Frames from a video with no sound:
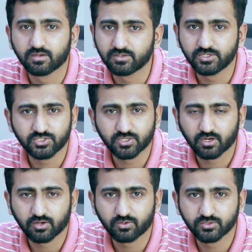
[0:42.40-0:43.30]

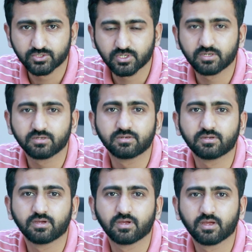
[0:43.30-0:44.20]
DigitalOcean,
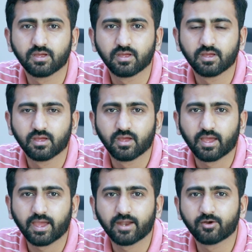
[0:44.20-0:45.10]

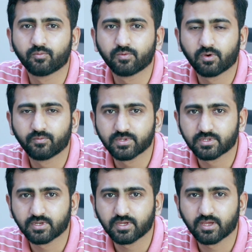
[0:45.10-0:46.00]
and
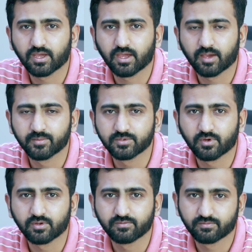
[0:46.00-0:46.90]
obviously
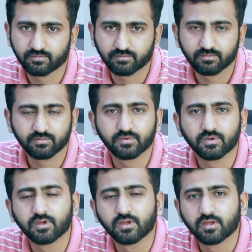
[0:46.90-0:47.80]
Amazon.
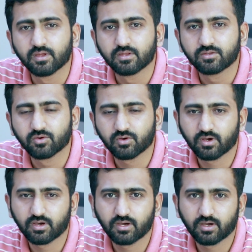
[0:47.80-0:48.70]
So
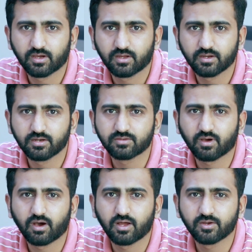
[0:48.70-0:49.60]
it's
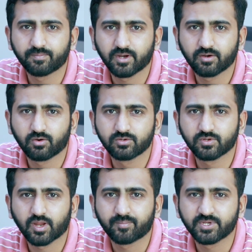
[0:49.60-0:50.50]
all depend on
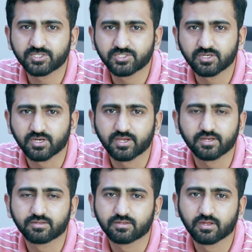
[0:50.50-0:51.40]
your application
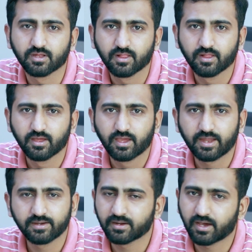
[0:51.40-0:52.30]
needs,
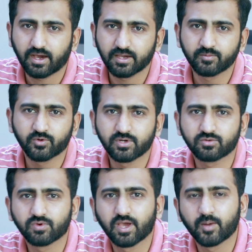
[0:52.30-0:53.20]
and I am
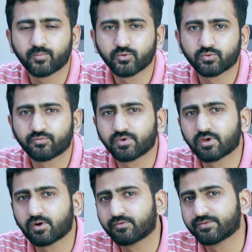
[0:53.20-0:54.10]
going to help you to
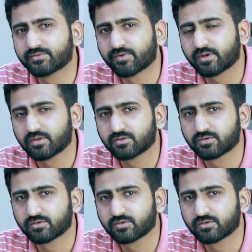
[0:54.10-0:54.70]
figure out which one